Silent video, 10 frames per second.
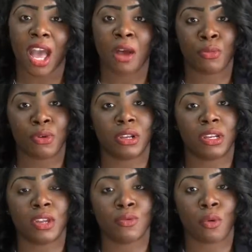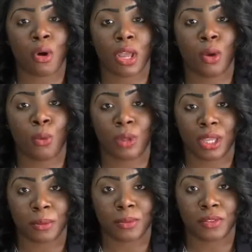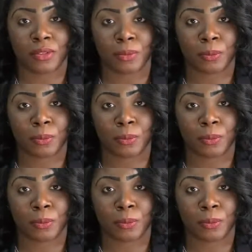and Brother Leroy Williams.